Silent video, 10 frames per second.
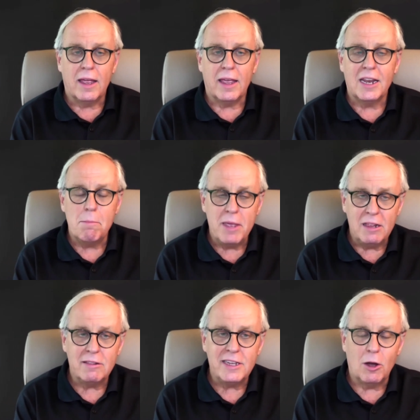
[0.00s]
it
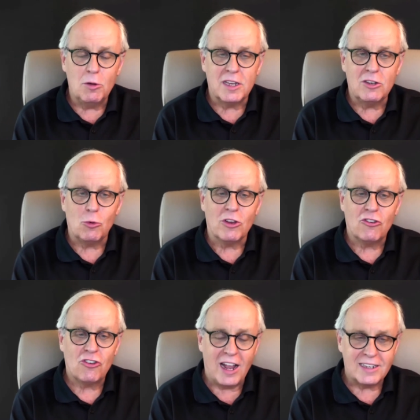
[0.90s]
immediately goes into a
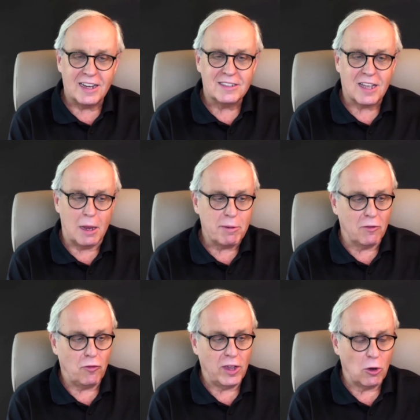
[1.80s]
shotgun type
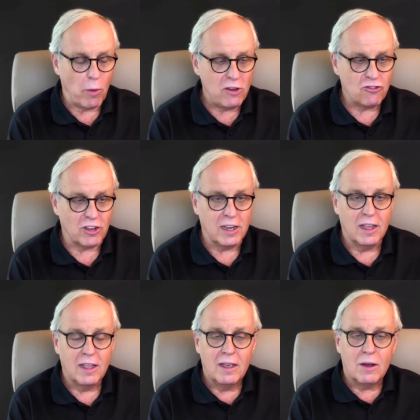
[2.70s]
configuration
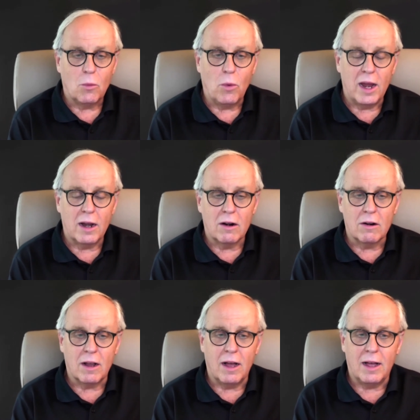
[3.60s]

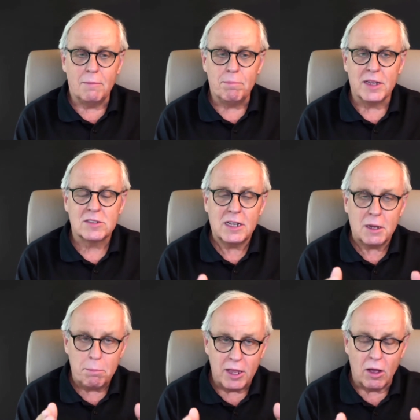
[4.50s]
where it's going
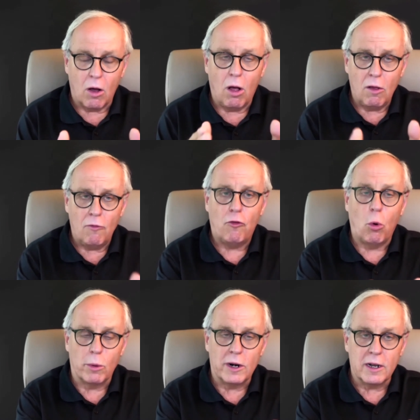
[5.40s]
to be all
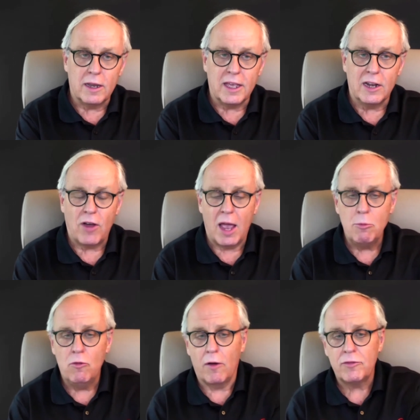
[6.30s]
forward. And if I
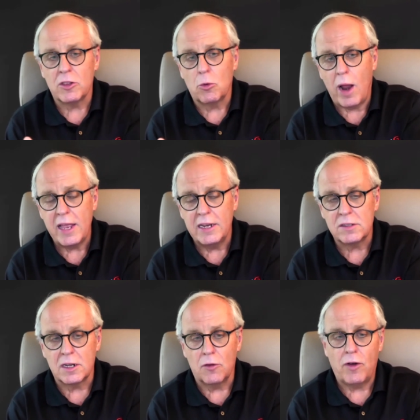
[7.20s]
move off to the right,
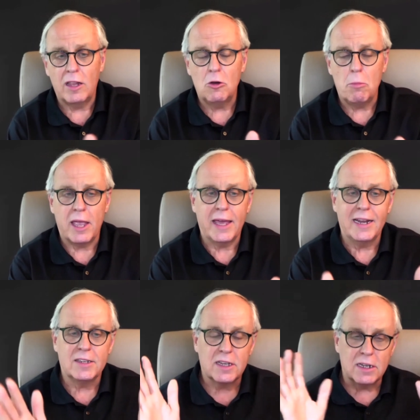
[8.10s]
it's going to follow me and
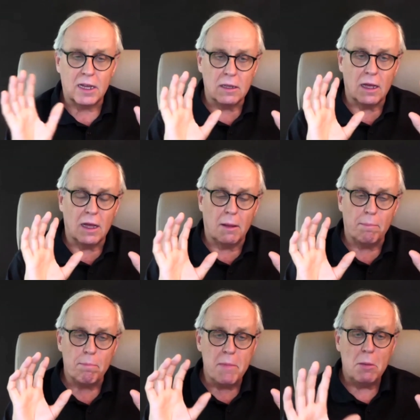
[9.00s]
it's going to
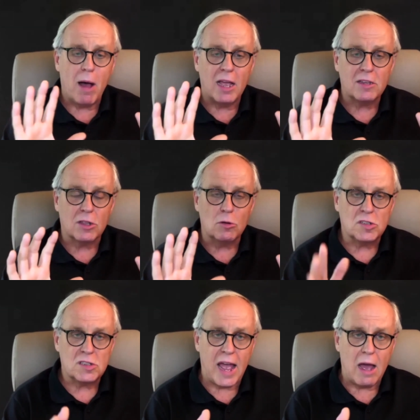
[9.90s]
minimize
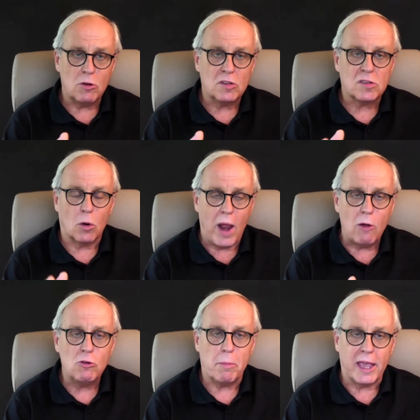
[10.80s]
those sounds
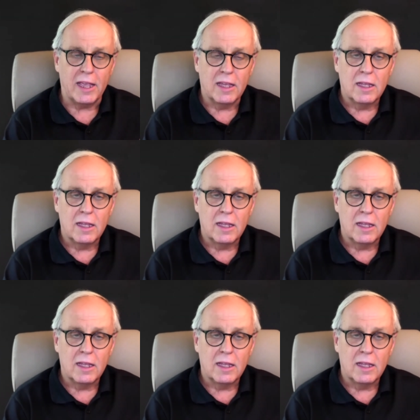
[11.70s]
around me.